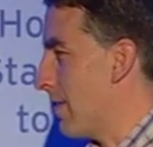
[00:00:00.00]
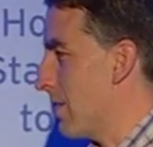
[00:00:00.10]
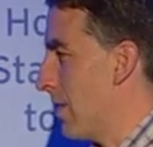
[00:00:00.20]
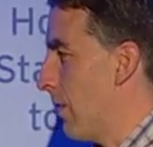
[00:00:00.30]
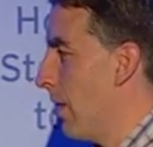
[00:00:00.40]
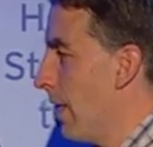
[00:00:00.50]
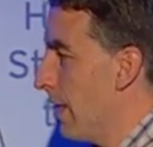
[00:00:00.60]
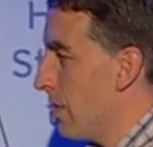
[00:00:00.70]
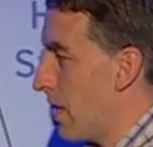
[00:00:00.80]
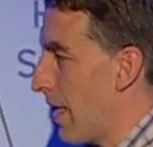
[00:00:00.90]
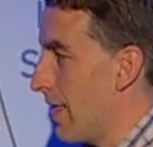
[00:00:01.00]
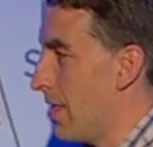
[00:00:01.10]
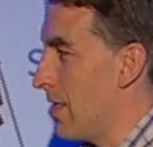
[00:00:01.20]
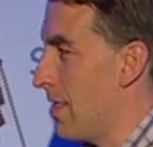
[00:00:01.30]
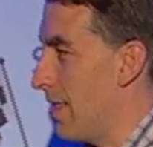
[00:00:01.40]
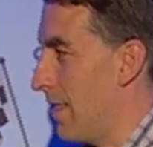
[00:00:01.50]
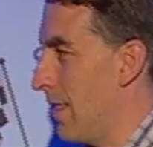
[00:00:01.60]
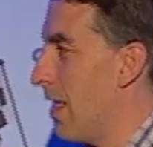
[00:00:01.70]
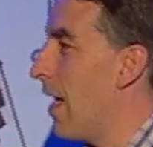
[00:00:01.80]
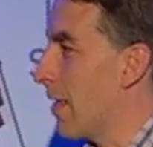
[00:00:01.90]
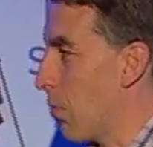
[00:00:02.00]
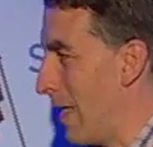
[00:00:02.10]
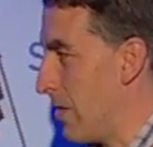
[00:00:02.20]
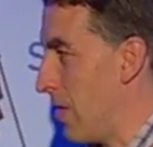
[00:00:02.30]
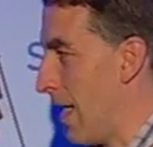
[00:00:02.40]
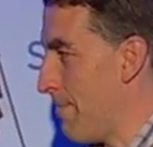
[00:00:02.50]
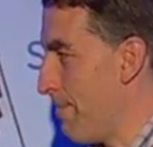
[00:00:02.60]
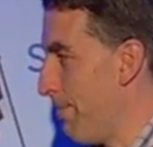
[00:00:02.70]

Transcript: So Jonathan just did a great job.